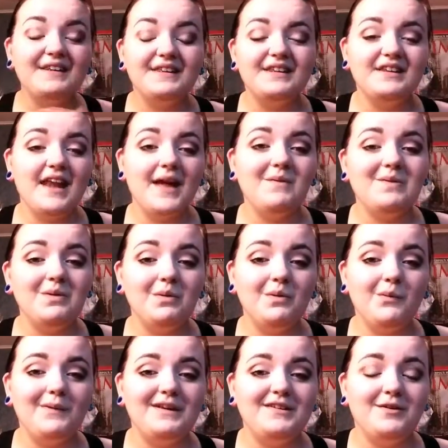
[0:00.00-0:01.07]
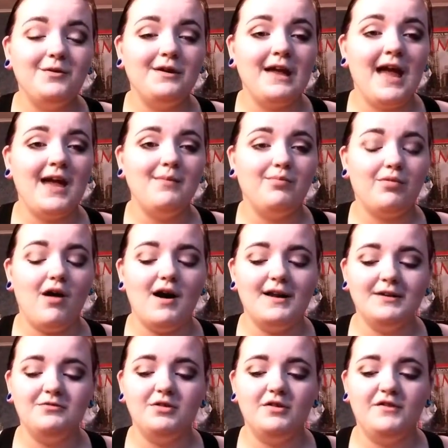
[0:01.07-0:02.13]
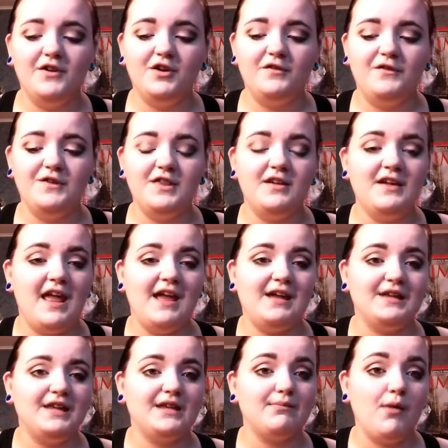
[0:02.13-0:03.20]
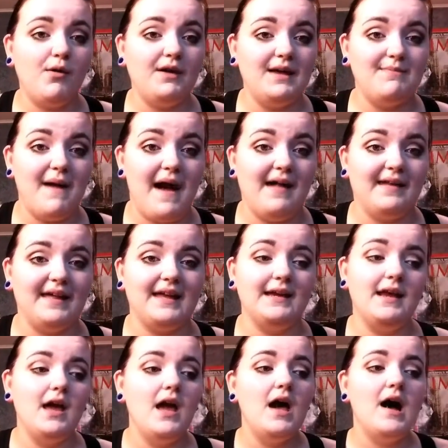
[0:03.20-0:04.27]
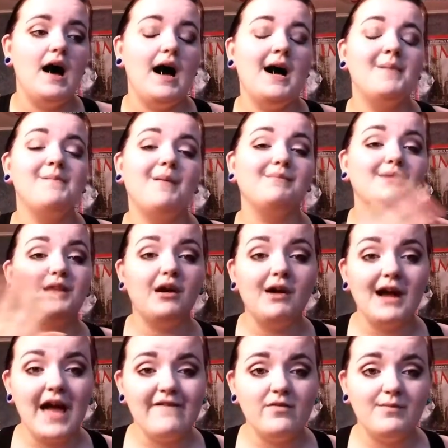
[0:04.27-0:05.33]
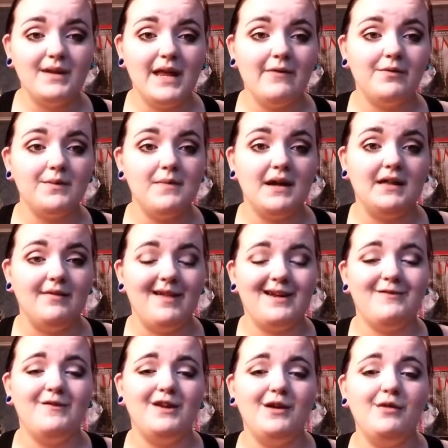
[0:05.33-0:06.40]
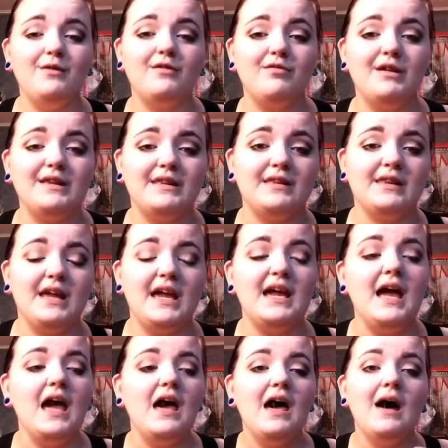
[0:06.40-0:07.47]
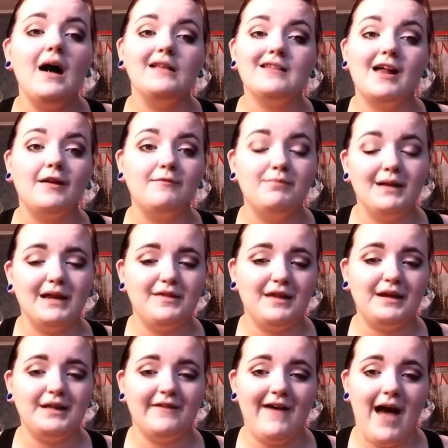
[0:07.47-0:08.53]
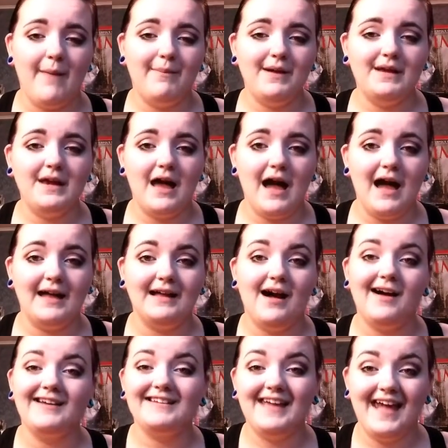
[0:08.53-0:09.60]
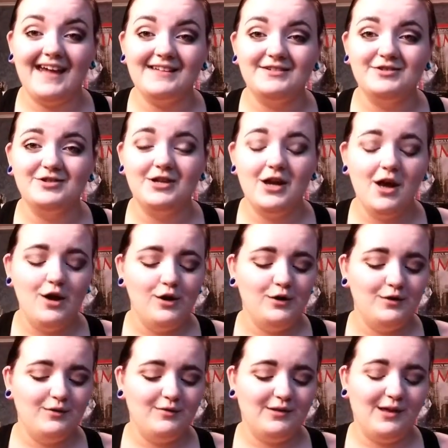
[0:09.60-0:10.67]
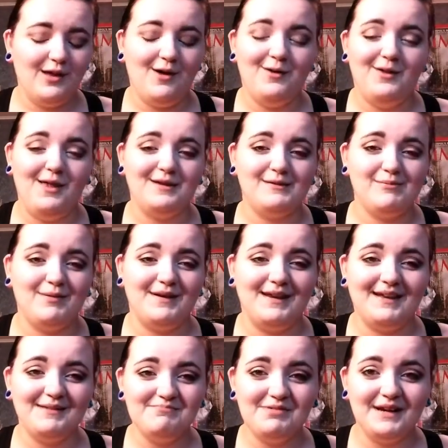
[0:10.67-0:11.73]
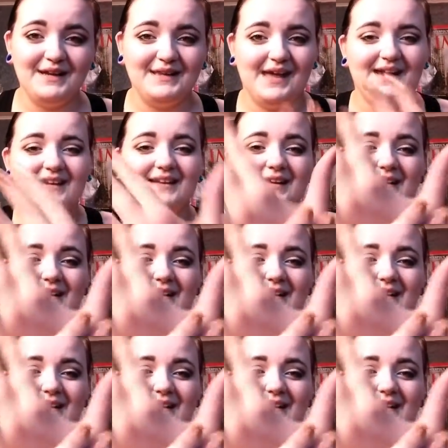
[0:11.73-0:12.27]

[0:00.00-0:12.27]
Today we will be doing a product review for the Naked Smokey palette. I'm sorry I haven't been able to make a lot of videos recently. A lot of big things happened. I got engaged, so that's pretty exciting.